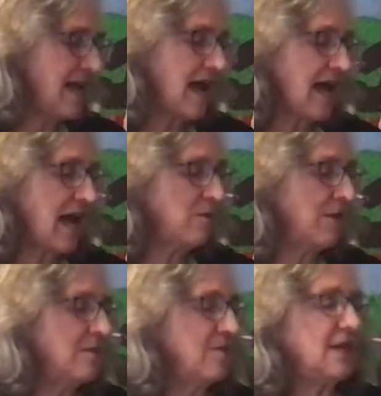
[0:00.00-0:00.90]
I had one
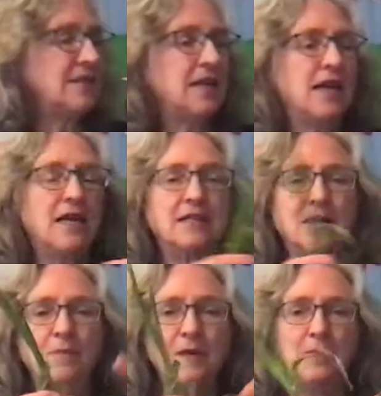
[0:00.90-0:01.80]
of these. Some
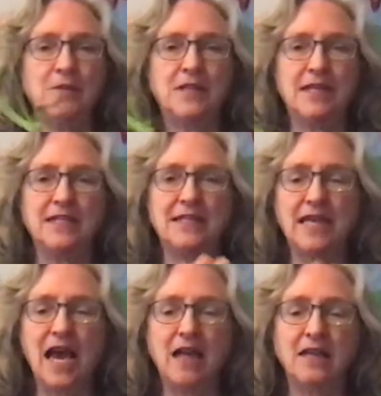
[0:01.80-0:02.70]
people say
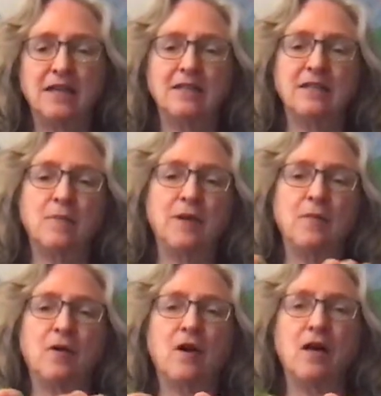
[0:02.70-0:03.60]
scallion, some
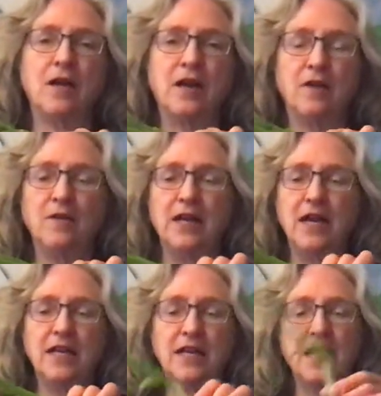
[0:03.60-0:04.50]
people call it a green
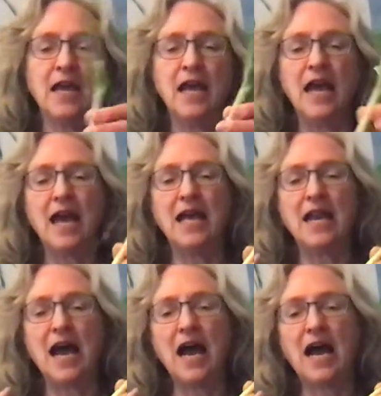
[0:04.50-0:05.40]
onion. And
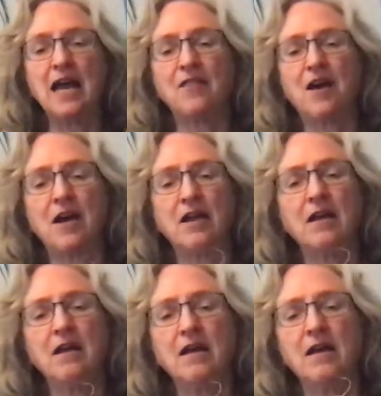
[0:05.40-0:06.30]
I thought,
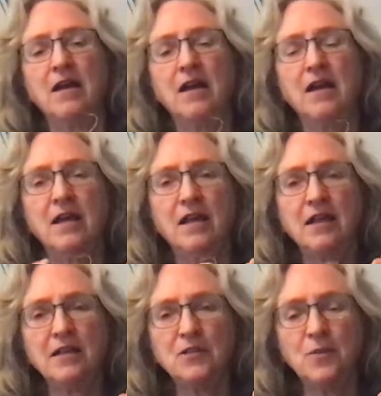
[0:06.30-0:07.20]

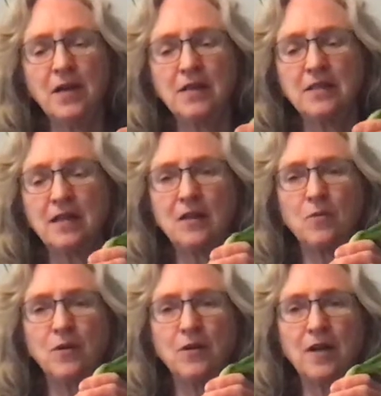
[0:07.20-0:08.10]
this one has a little
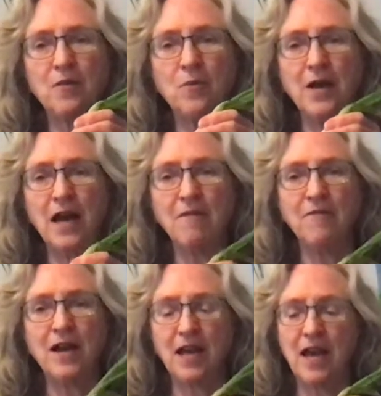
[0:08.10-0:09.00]
root. And the one I
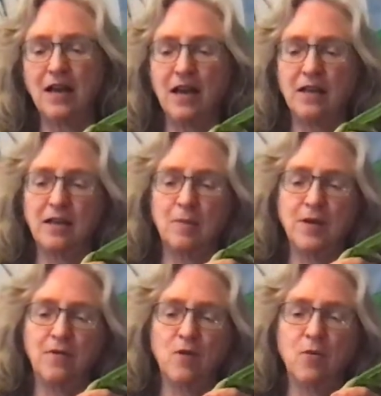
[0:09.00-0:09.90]
found had a little bit
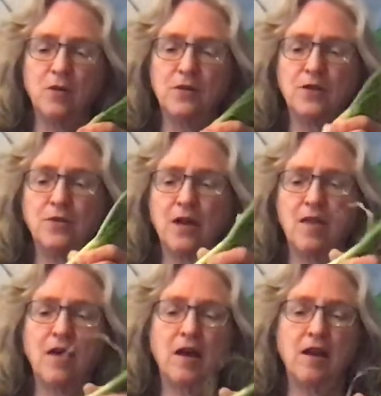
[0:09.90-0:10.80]
of a root too. And I
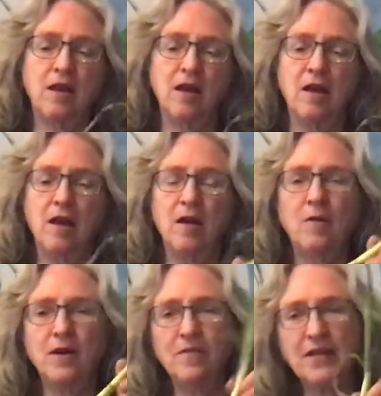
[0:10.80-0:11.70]
thought, what
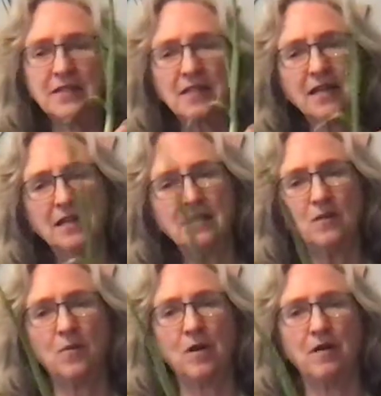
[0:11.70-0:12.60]
if I stick this in
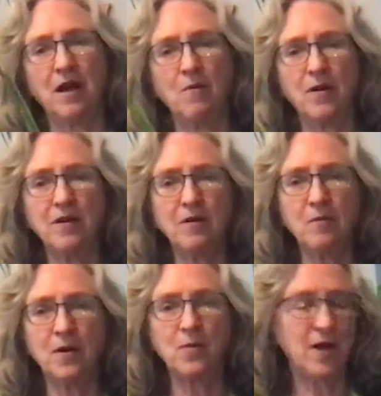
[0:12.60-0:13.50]
water? I wonder
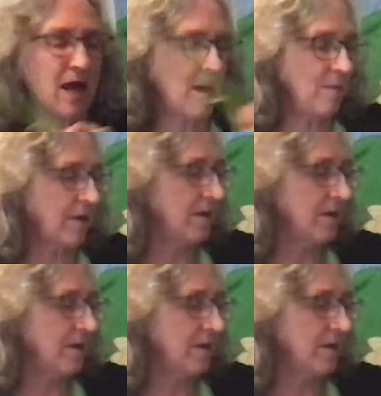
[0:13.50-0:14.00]
what will happen.